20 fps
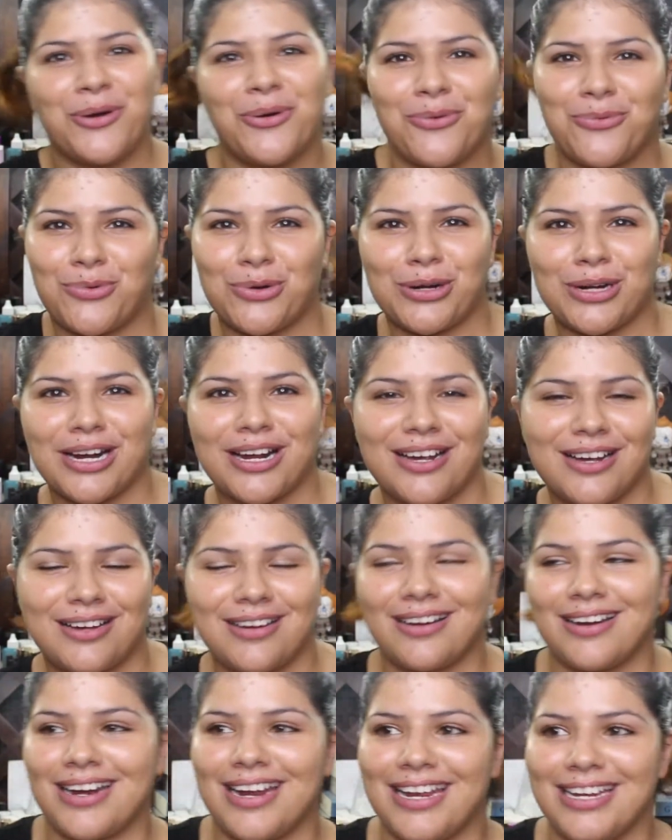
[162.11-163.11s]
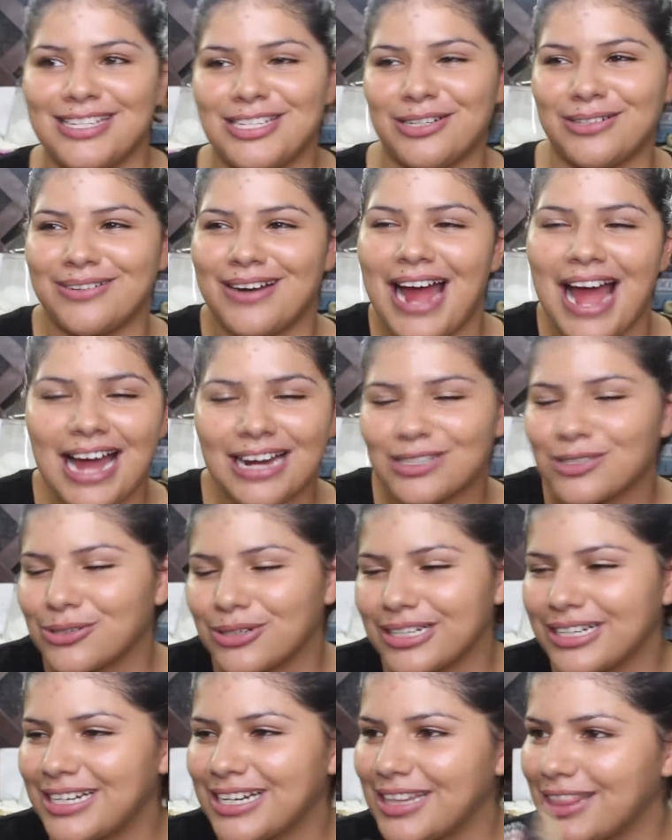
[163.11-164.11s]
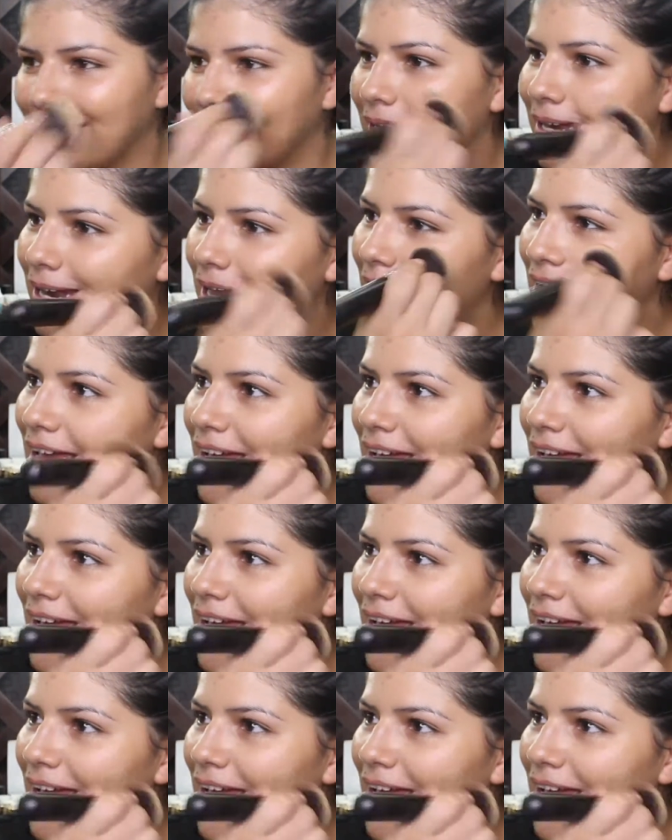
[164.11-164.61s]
we're gonna interact or anything.